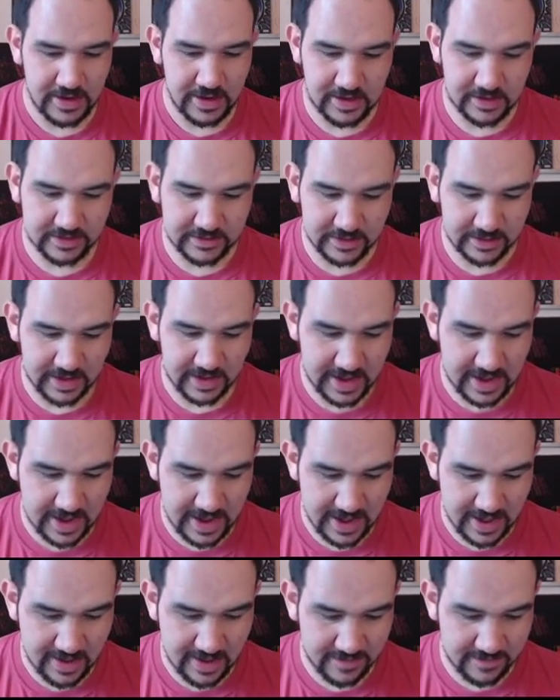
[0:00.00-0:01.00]
It looks like I
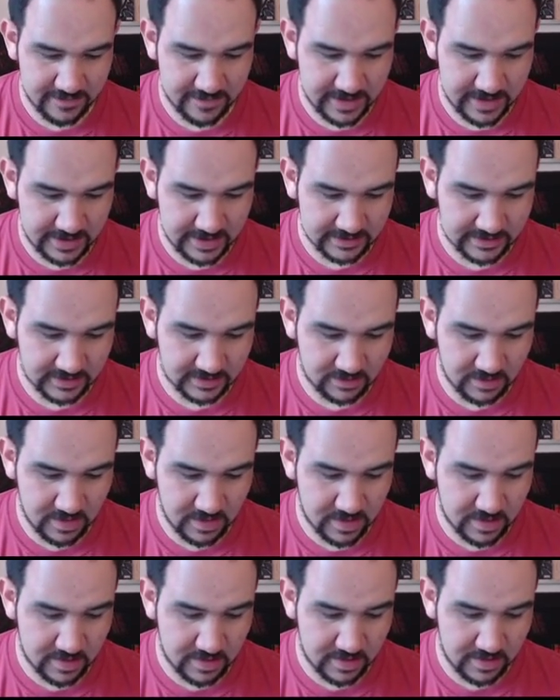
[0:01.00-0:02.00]
have a
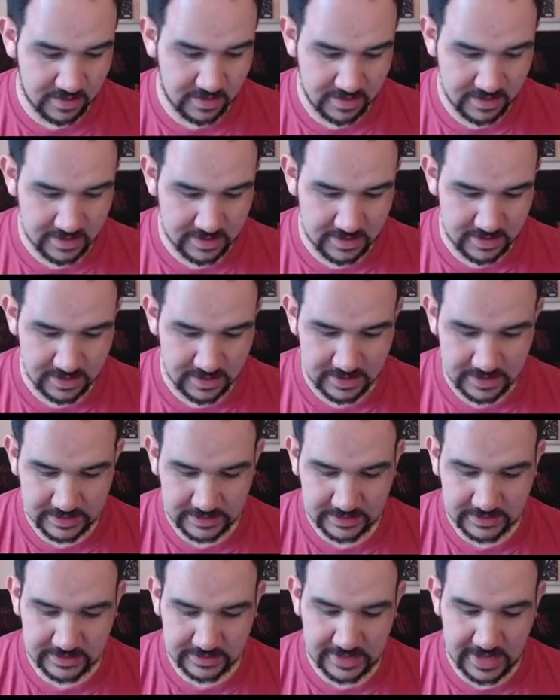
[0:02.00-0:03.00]
small
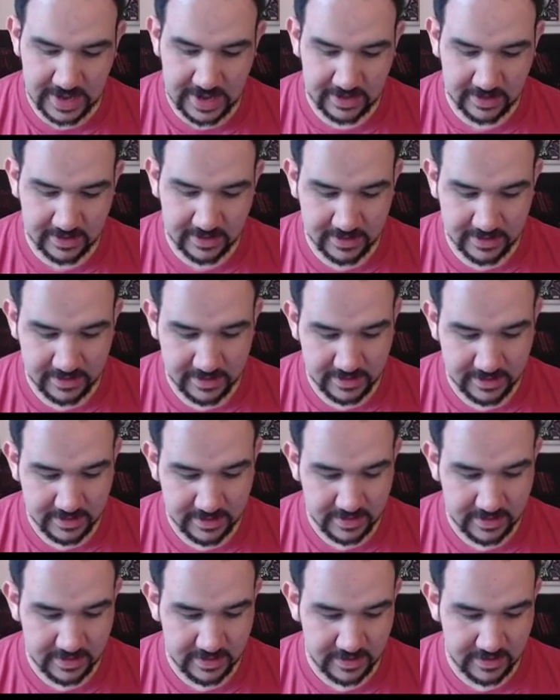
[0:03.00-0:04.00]
stack
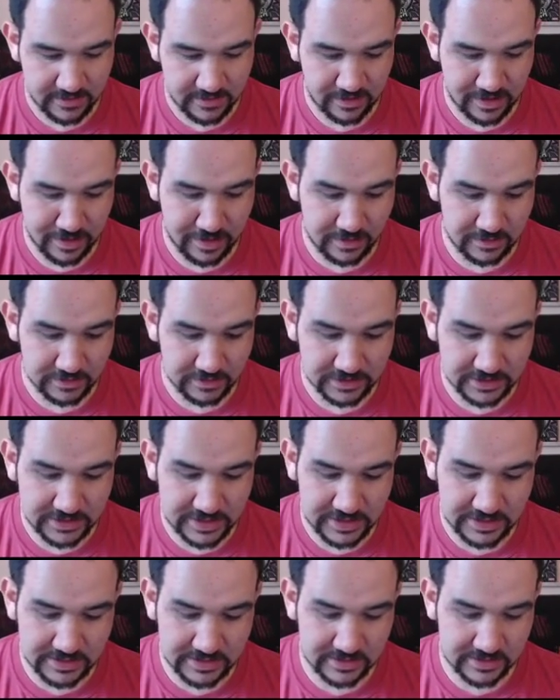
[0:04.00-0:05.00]
of character
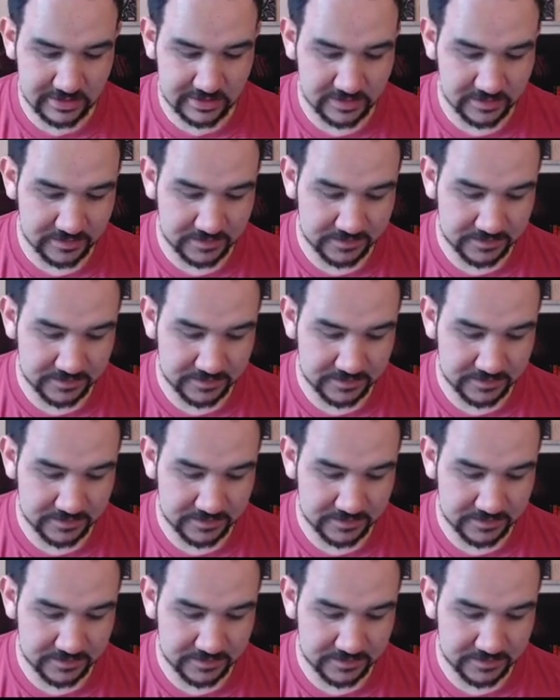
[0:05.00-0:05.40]
sheets.